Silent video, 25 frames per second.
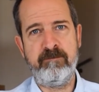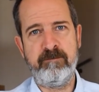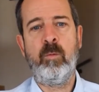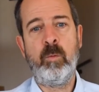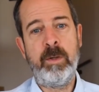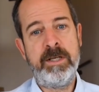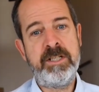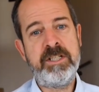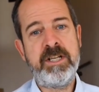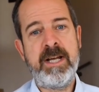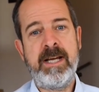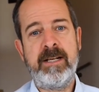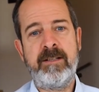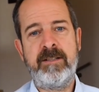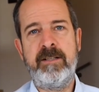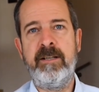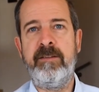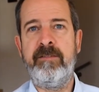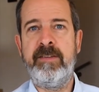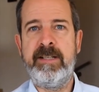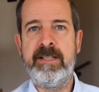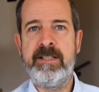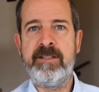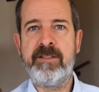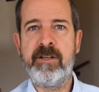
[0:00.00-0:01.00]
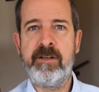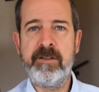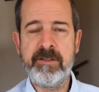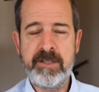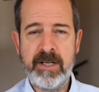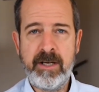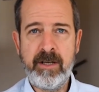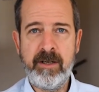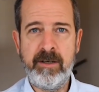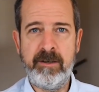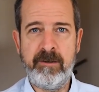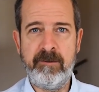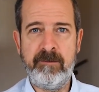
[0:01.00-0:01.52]
Which activities are
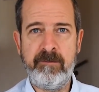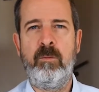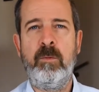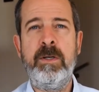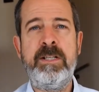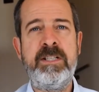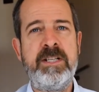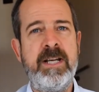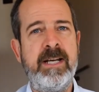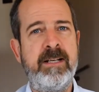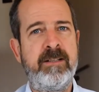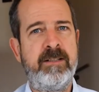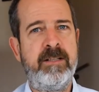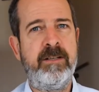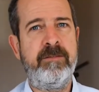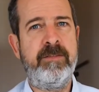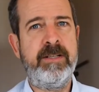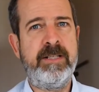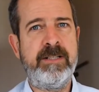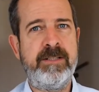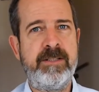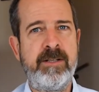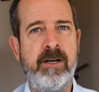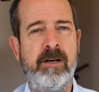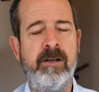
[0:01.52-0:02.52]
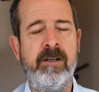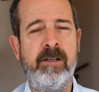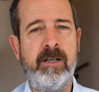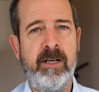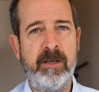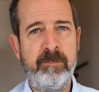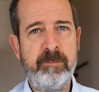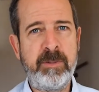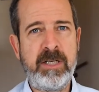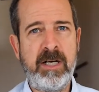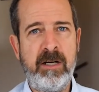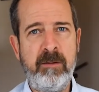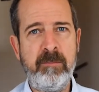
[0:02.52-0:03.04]
done? Which activities are
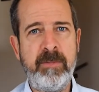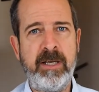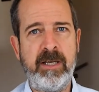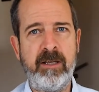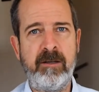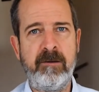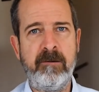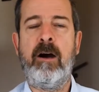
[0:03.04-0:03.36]
upcoming?